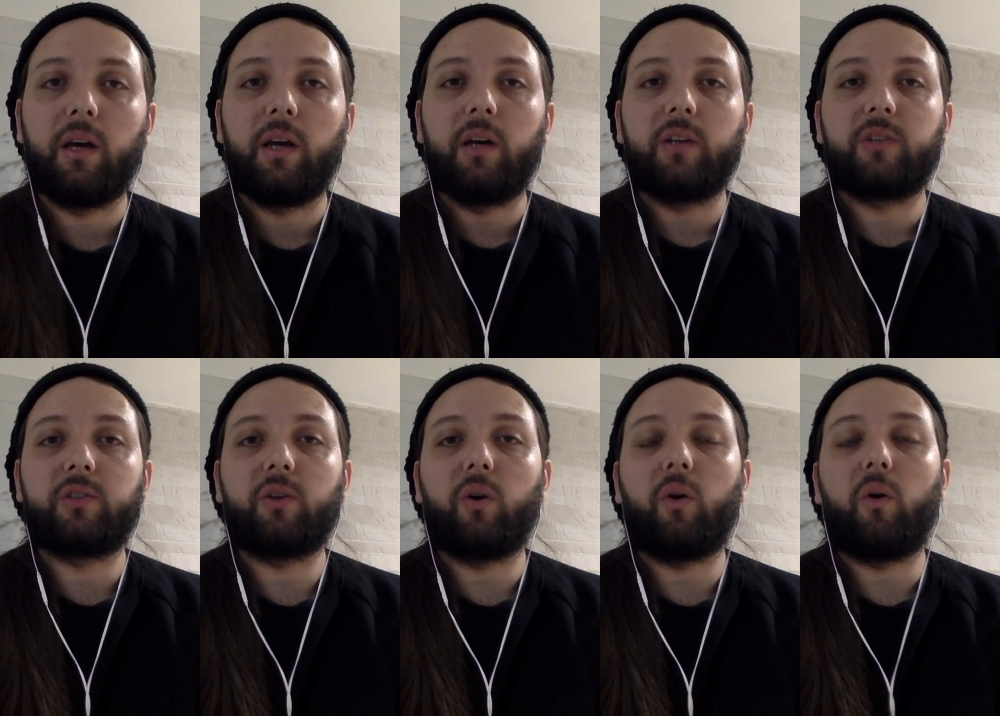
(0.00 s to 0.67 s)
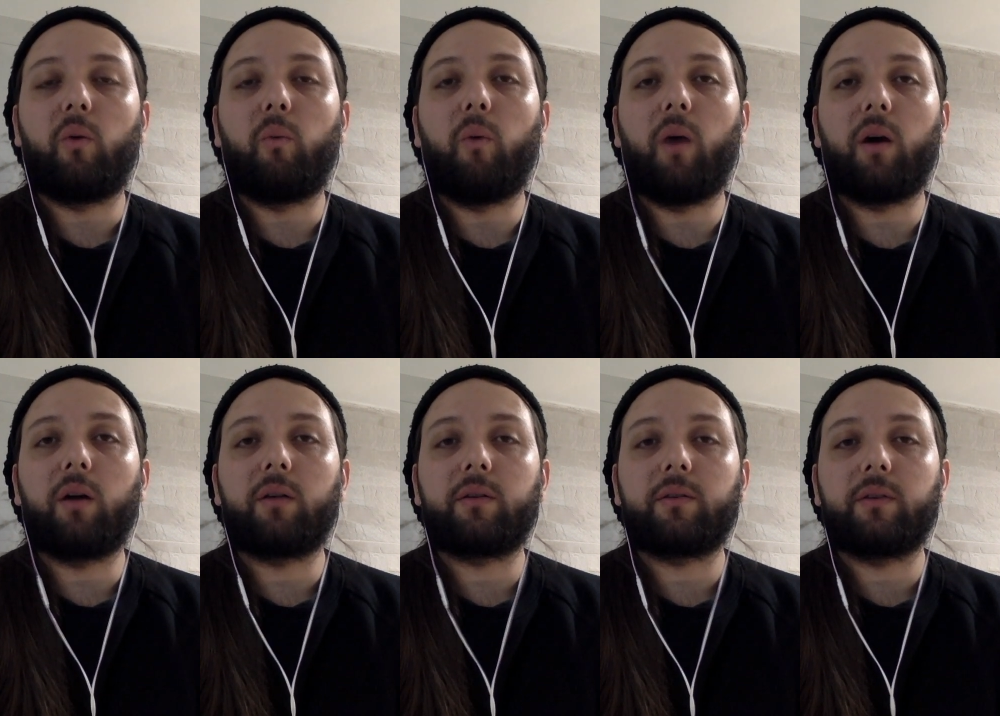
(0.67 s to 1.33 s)
So,
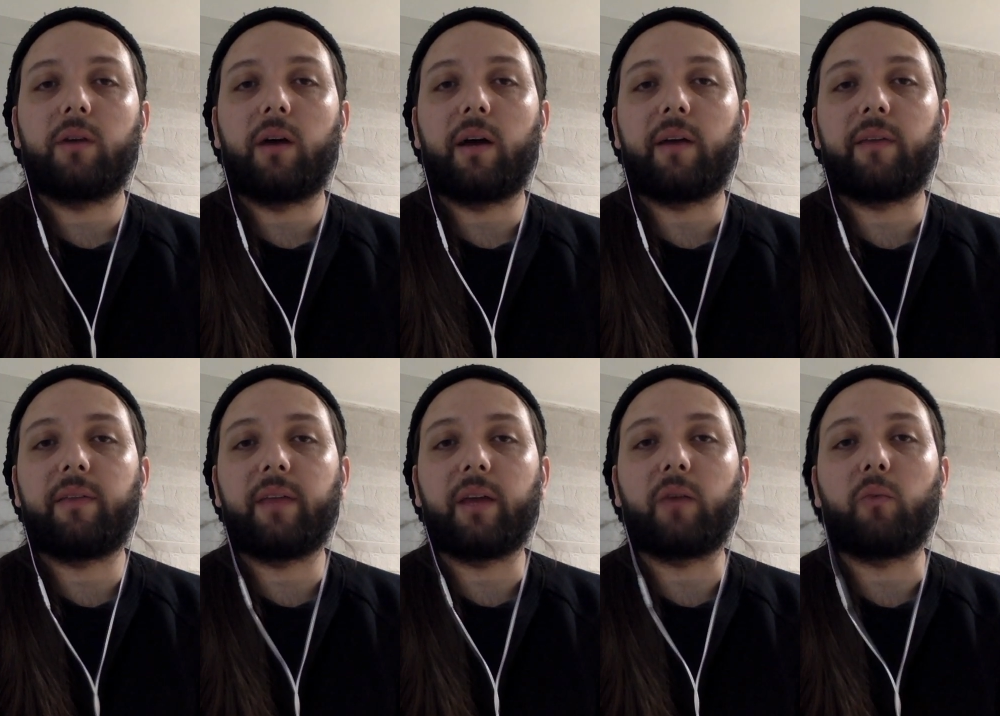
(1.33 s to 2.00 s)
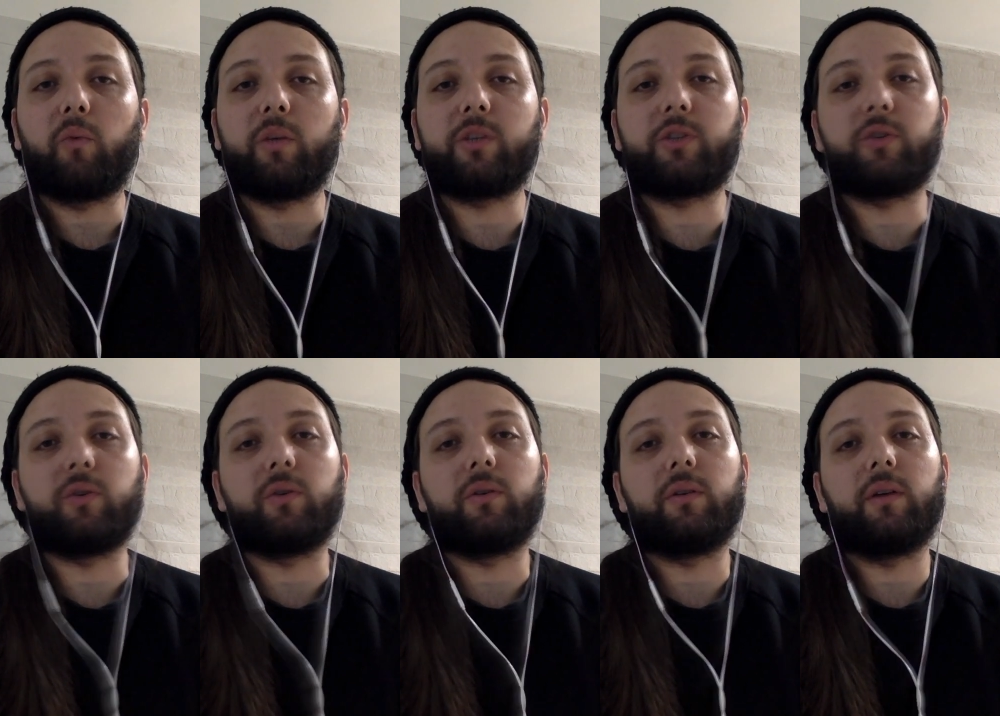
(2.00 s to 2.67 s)
what I think we
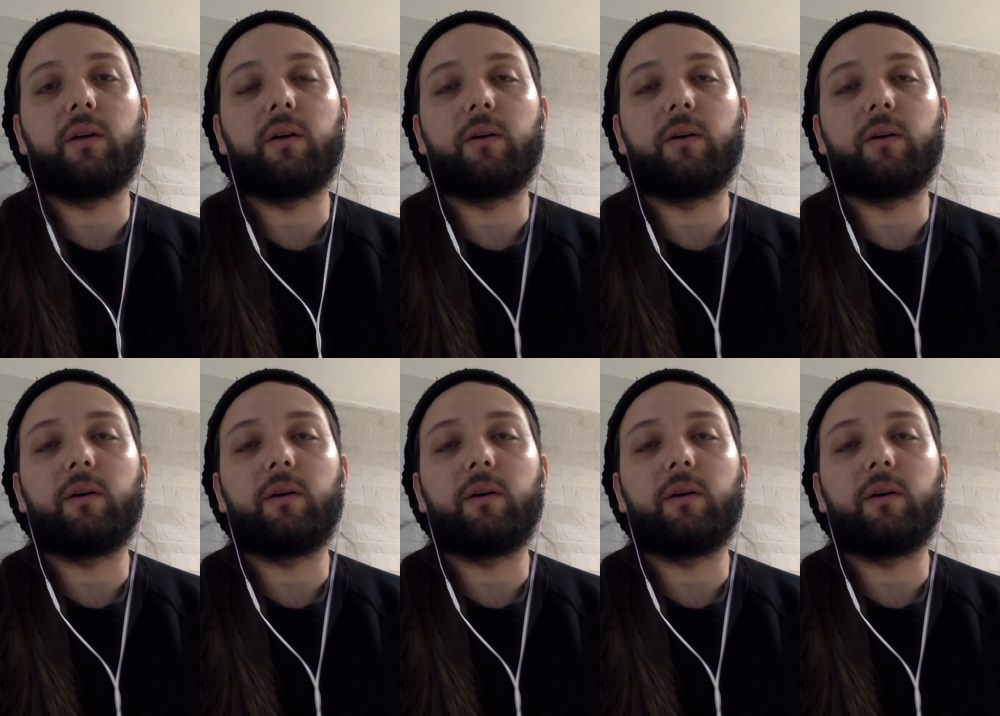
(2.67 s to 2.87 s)
should